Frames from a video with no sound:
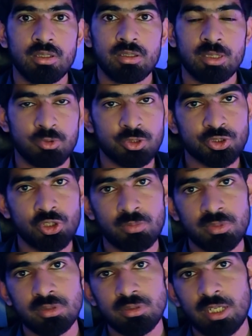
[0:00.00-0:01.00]
The most
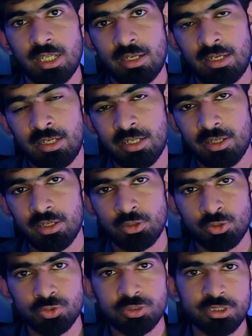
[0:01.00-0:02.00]
common layer
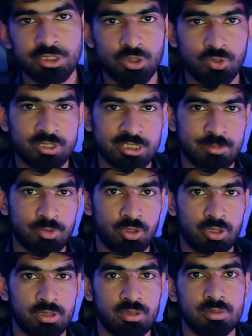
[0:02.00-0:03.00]
used in the OSI
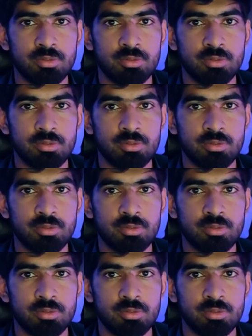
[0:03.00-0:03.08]
model